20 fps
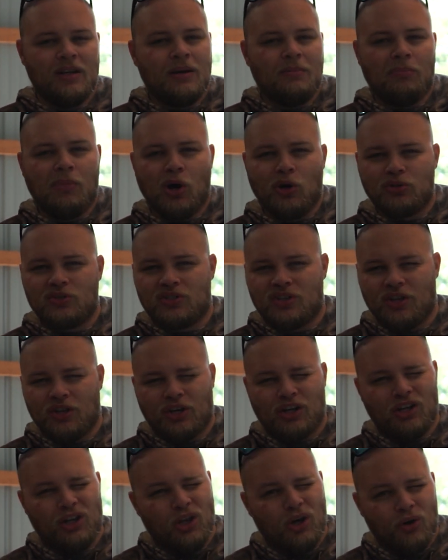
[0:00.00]
most of the
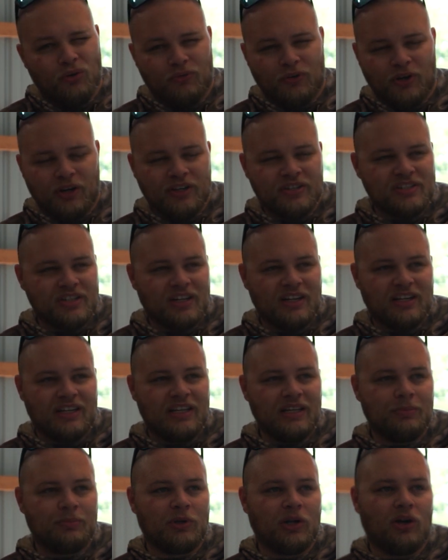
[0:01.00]
clover isn't going to
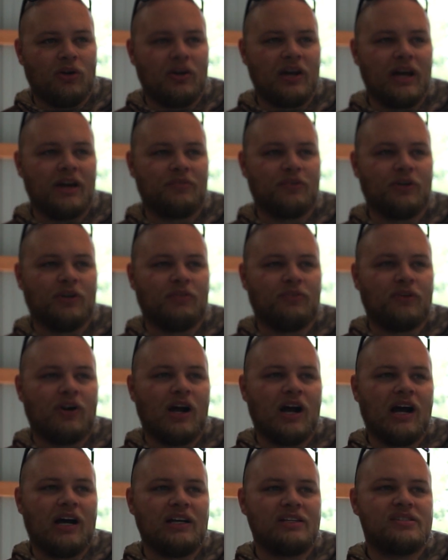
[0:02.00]
keep growing after a
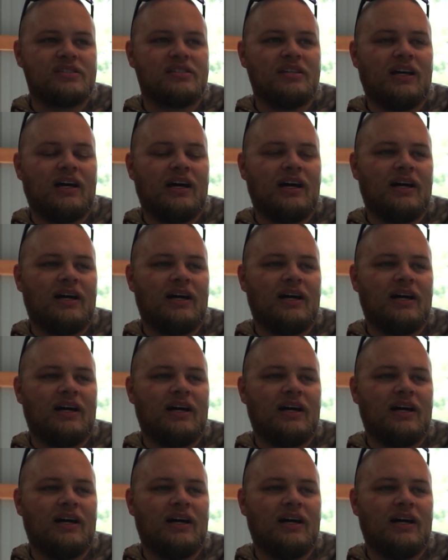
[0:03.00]
frost.